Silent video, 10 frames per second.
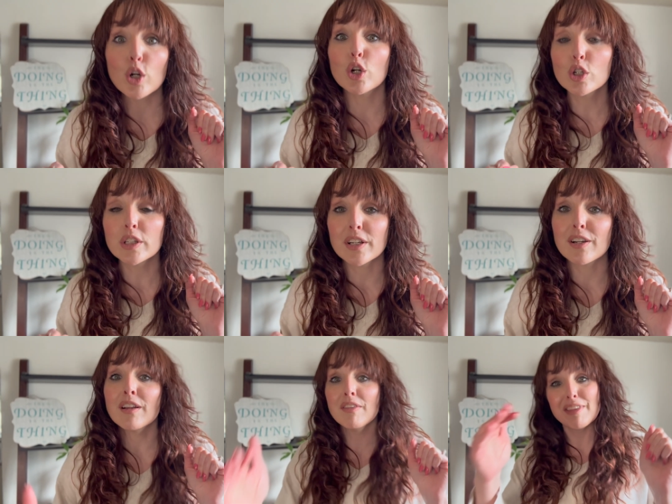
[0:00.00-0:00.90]

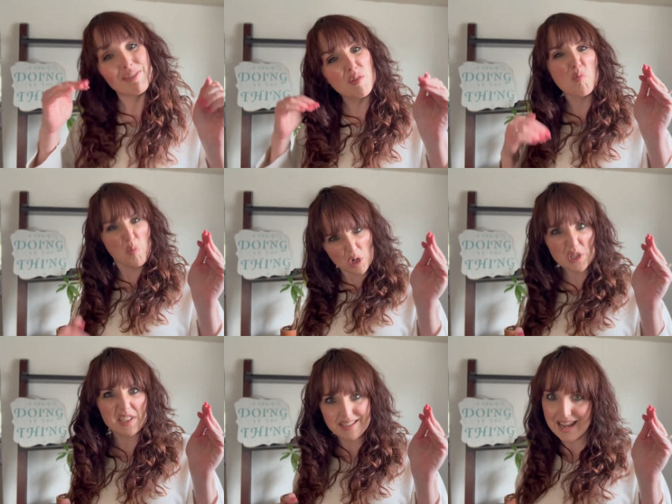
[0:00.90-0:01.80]
earlier than the
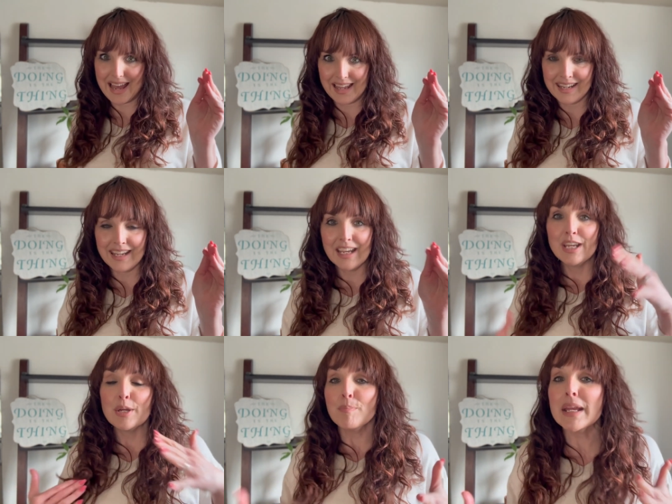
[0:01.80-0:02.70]
worst ad.
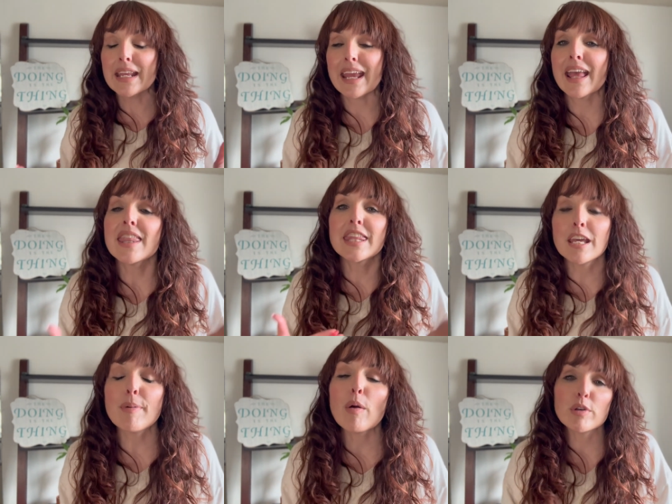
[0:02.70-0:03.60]
Meaning, think
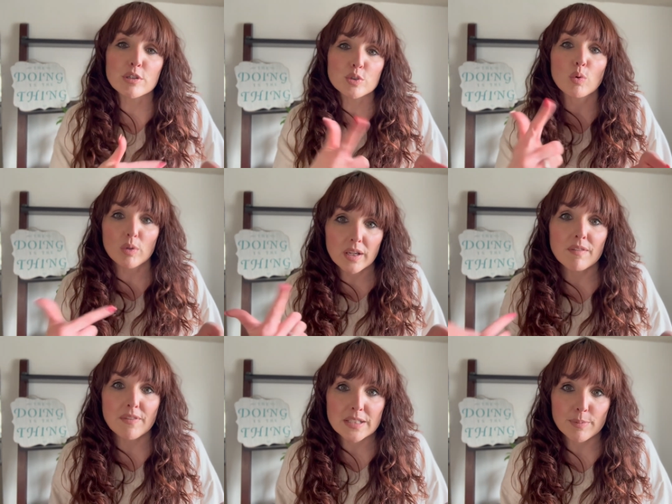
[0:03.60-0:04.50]
about when you're scrolling on
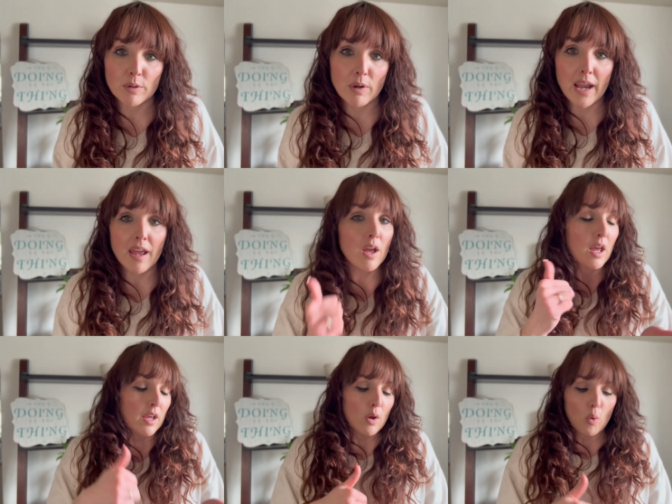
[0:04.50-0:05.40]
Facebook, right?
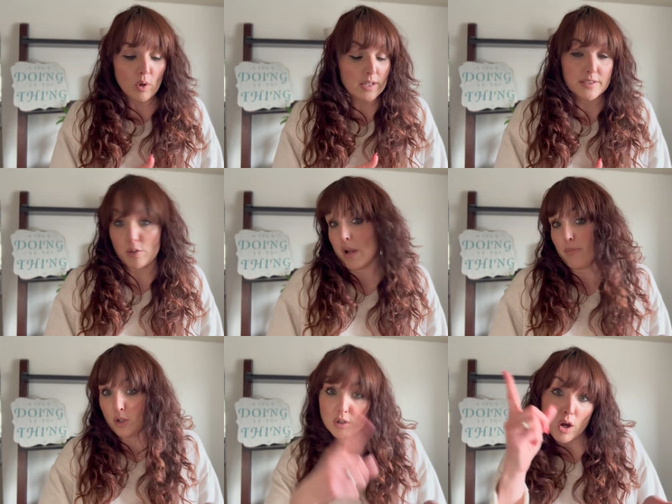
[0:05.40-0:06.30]
Or Instagram.
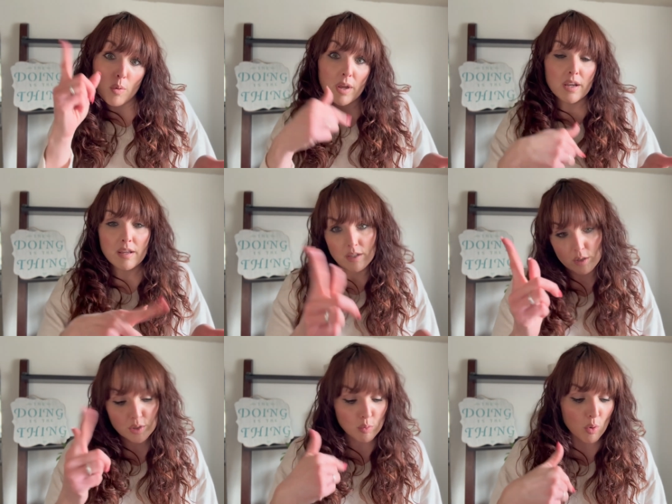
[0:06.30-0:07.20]
You're
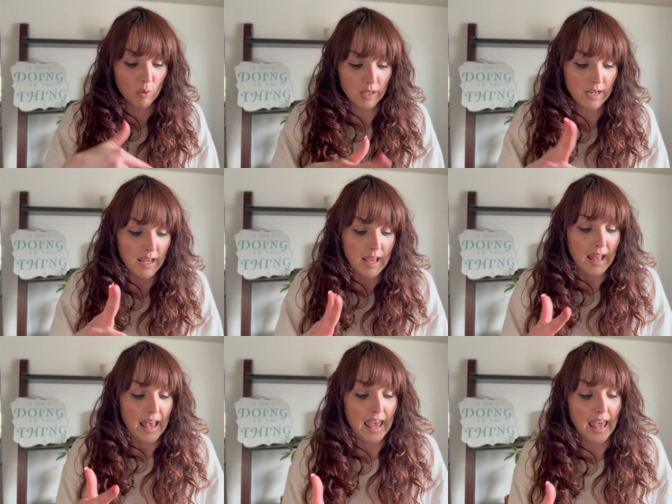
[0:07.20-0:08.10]
scrolling,
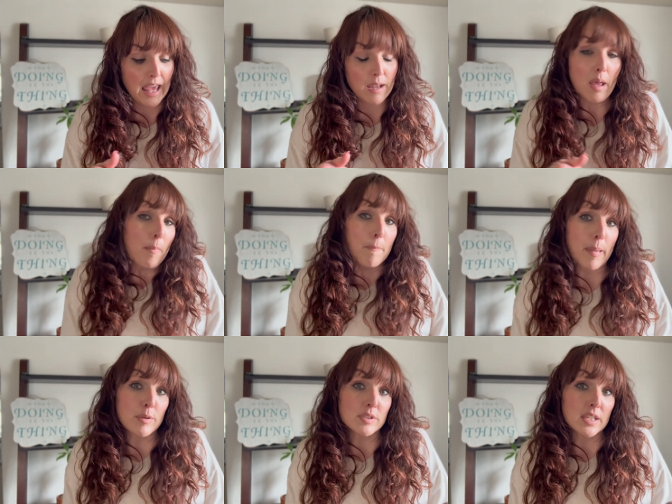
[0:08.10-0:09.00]
and
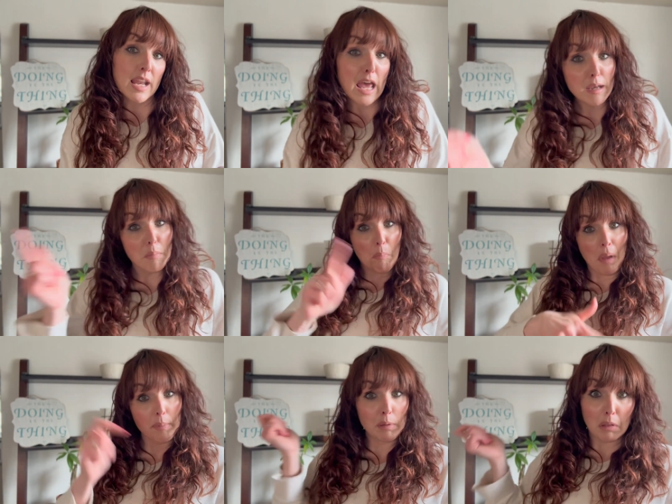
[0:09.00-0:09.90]
maybe you see an ad,
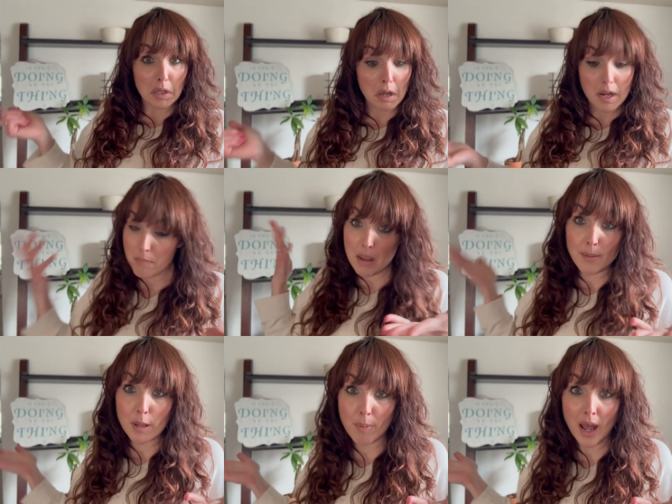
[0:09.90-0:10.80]
maybe you click on it,
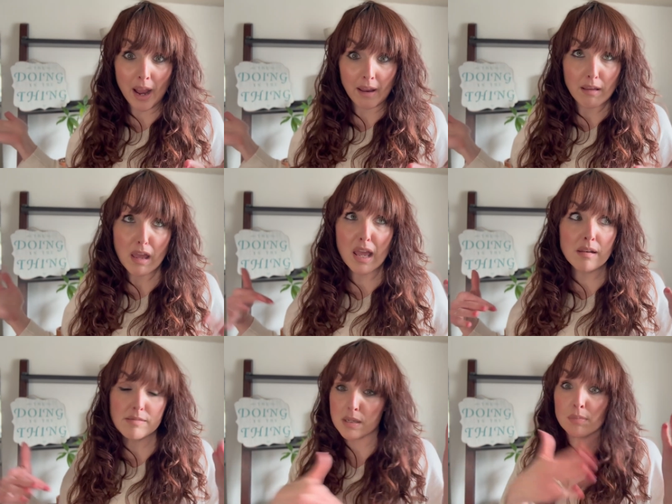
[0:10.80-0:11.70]
maybe you buy.
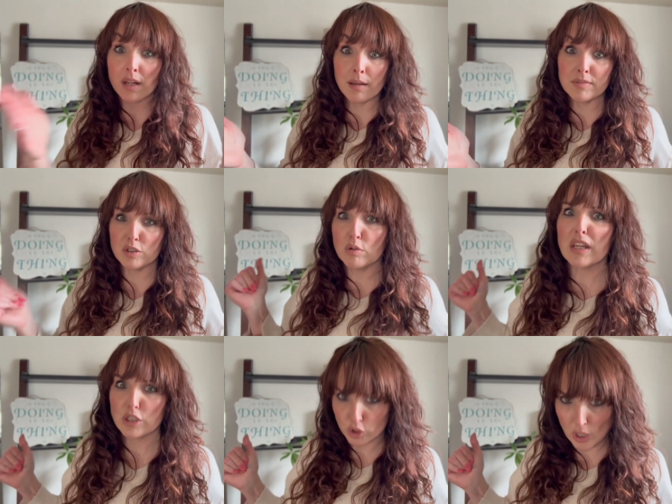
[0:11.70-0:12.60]
And sometimes you get
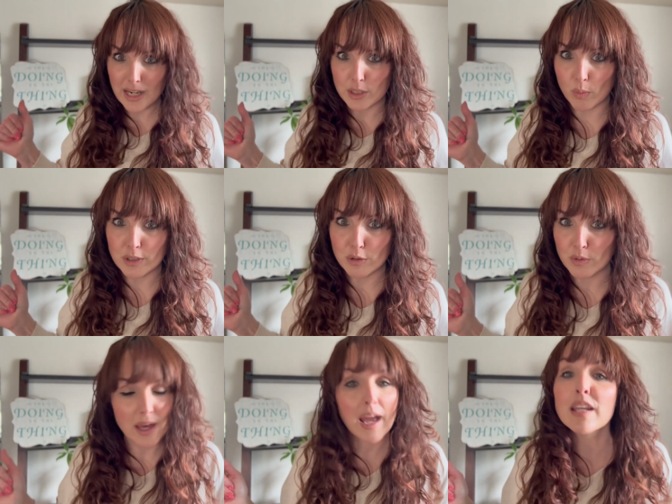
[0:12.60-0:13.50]
distracted once you do
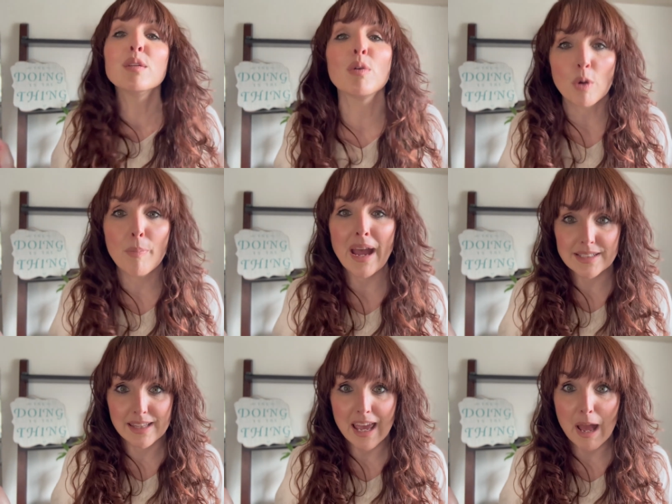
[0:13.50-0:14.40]
that and you don't go back
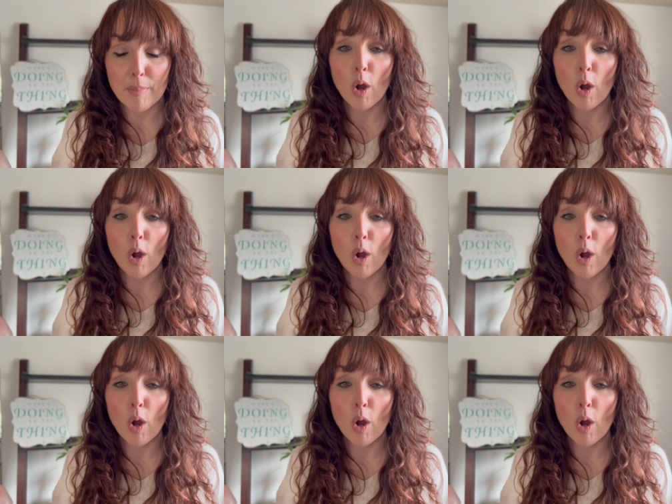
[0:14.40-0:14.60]
to the app.